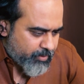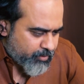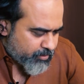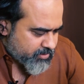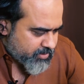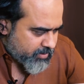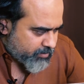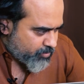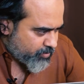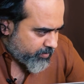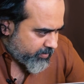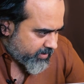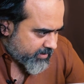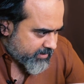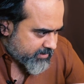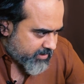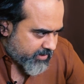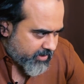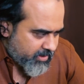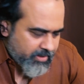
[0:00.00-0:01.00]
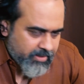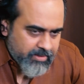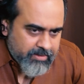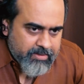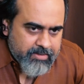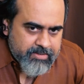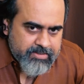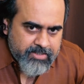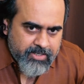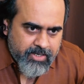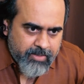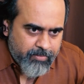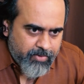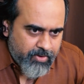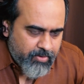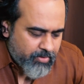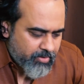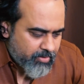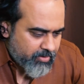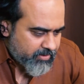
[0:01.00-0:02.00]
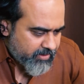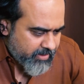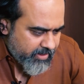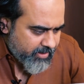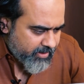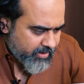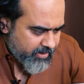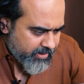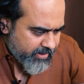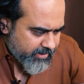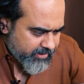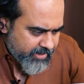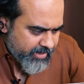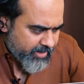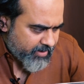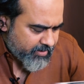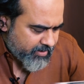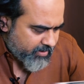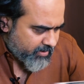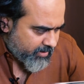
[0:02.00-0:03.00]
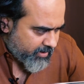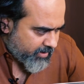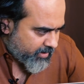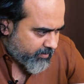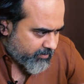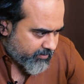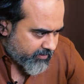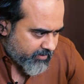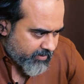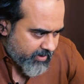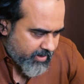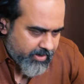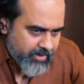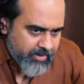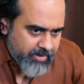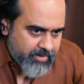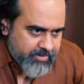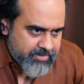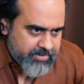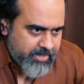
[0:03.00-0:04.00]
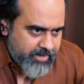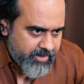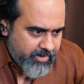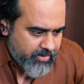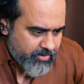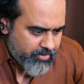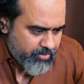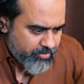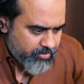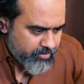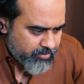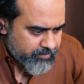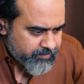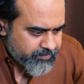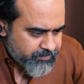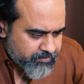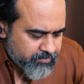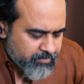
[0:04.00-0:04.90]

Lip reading: that was the moment, sitting in the cinema hall there at that time, I decided to